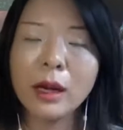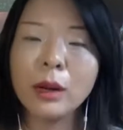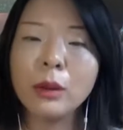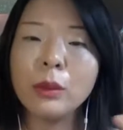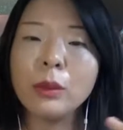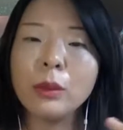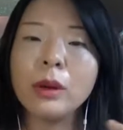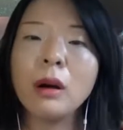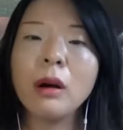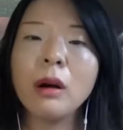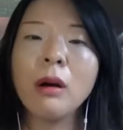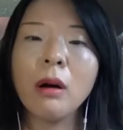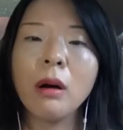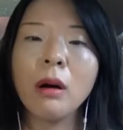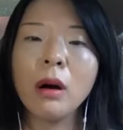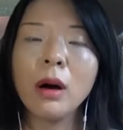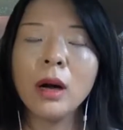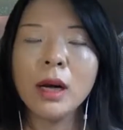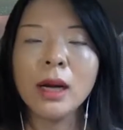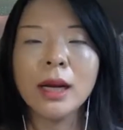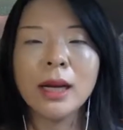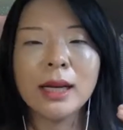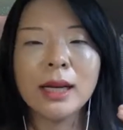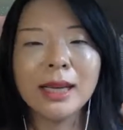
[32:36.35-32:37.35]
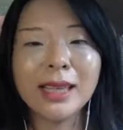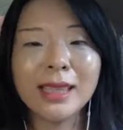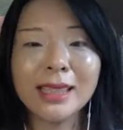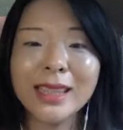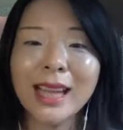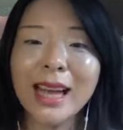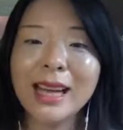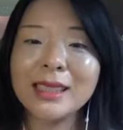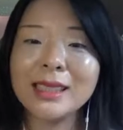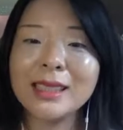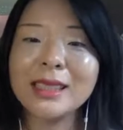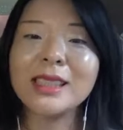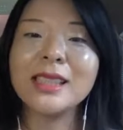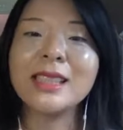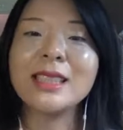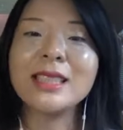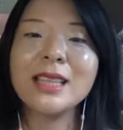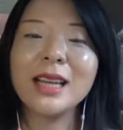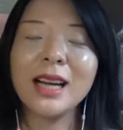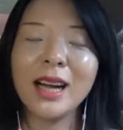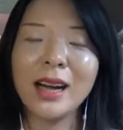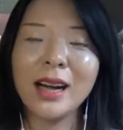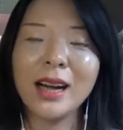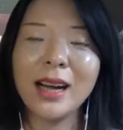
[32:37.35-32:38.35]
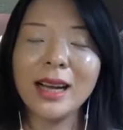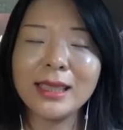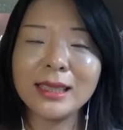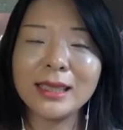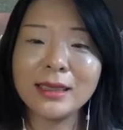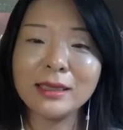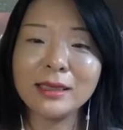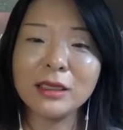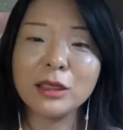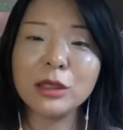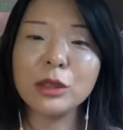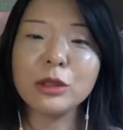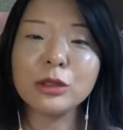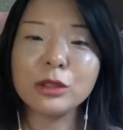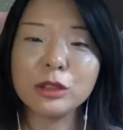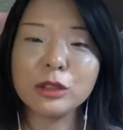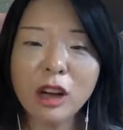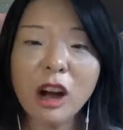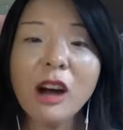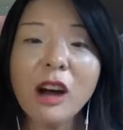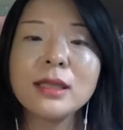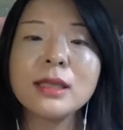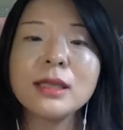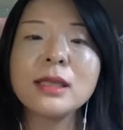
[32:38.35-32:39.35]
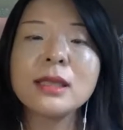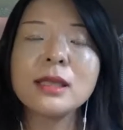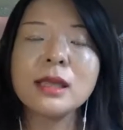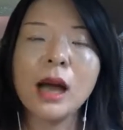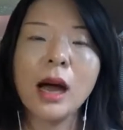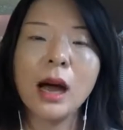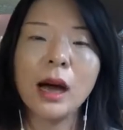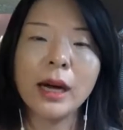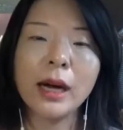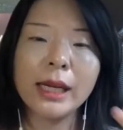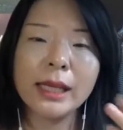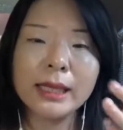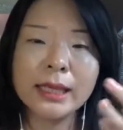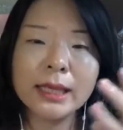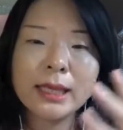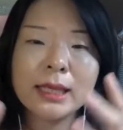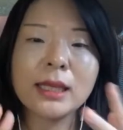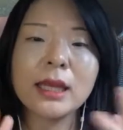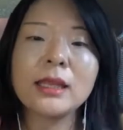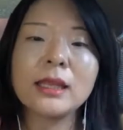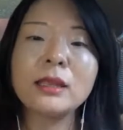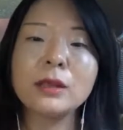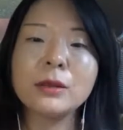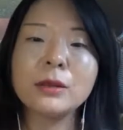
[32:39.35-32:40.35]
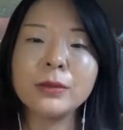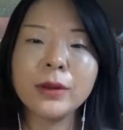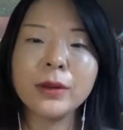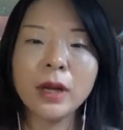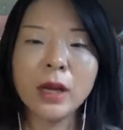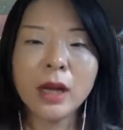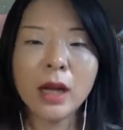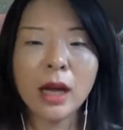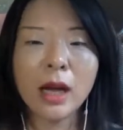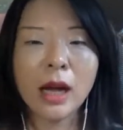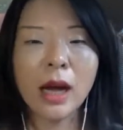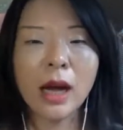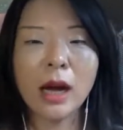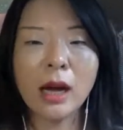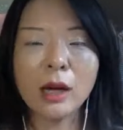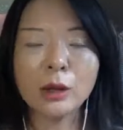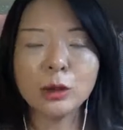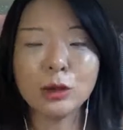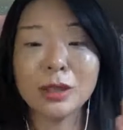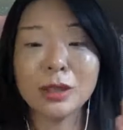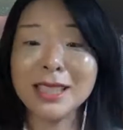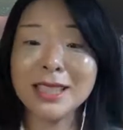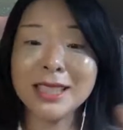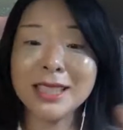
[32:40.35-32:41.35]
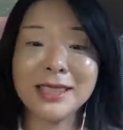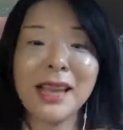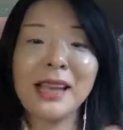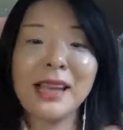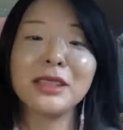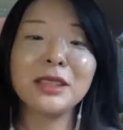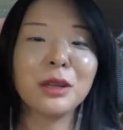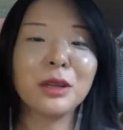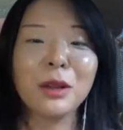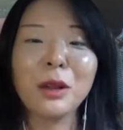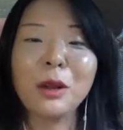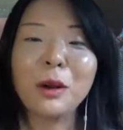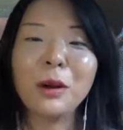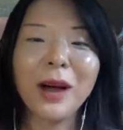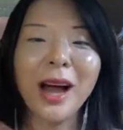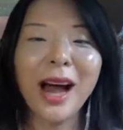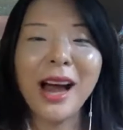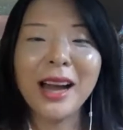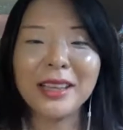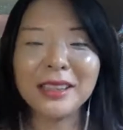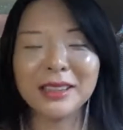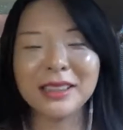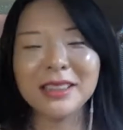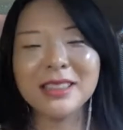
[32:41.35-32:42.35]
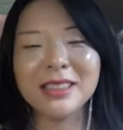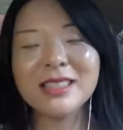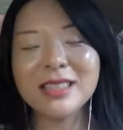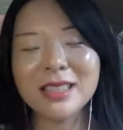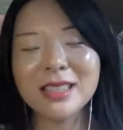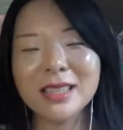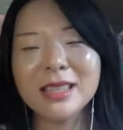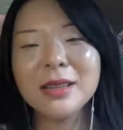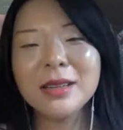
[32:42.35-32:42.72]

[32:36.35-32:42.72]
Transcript: That we're all connected as little dots instead of sort of standalone island.